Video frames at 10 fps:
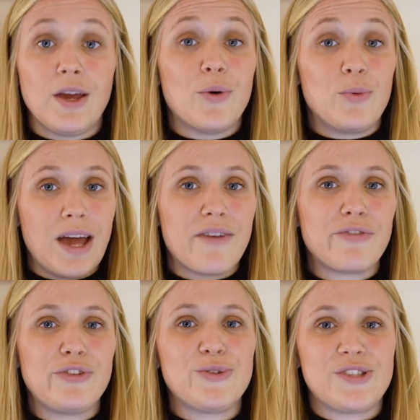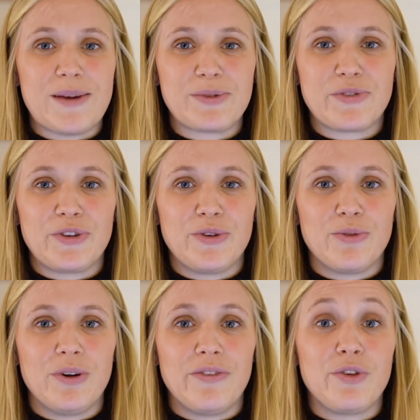We have a few steps for
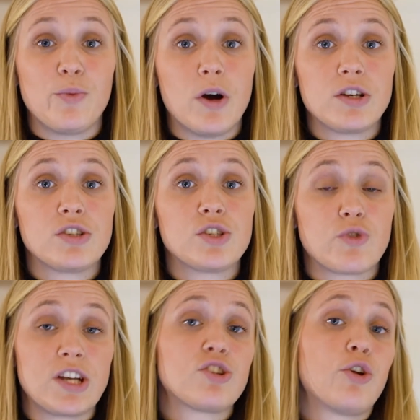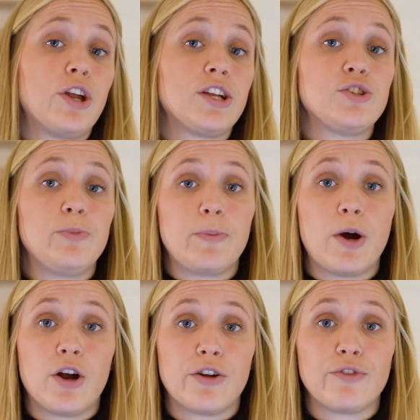you if you want stretched learning to be
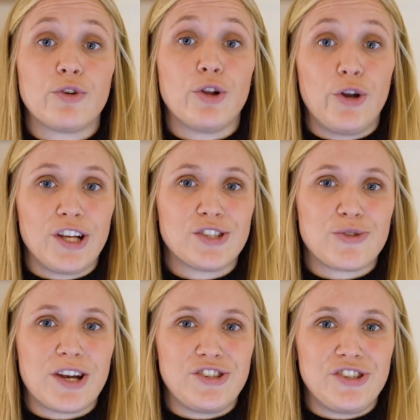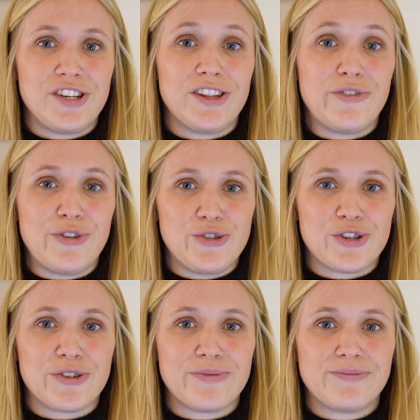part of your learning strategy in the
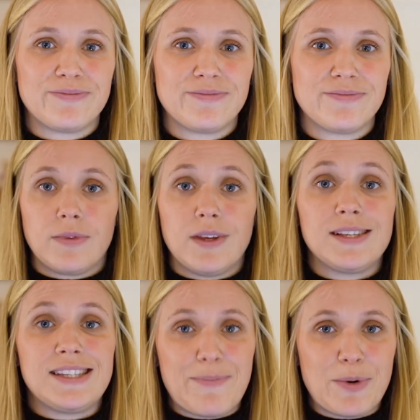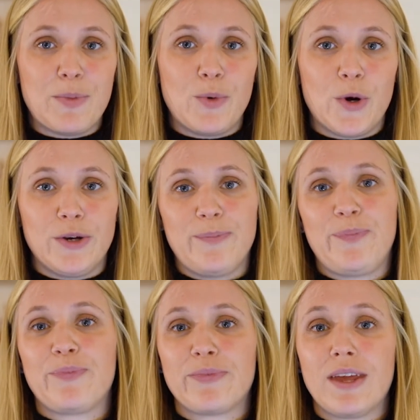future. Step number 1,
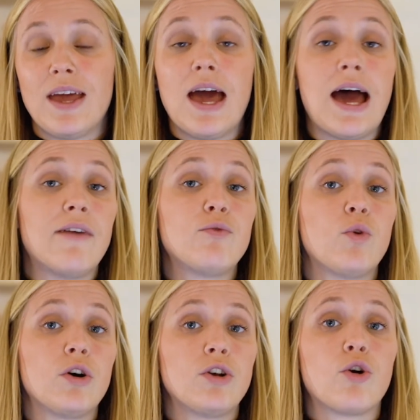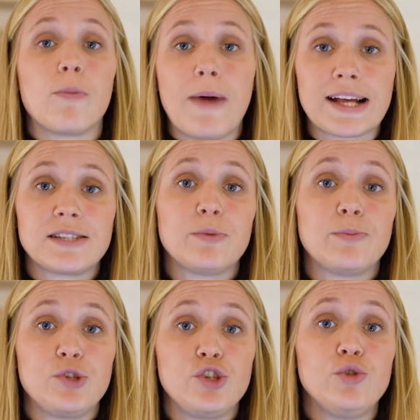have 1 or
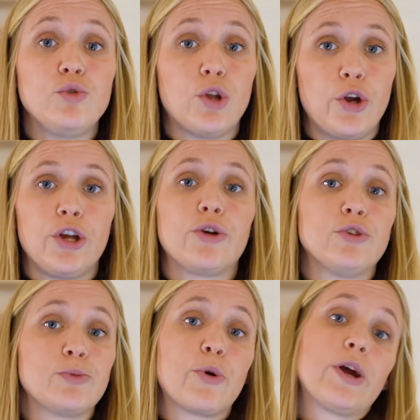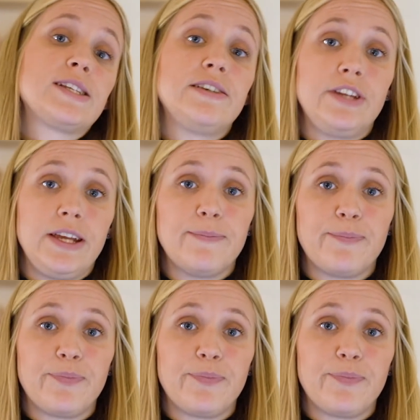maximum 2 learning goals per activity.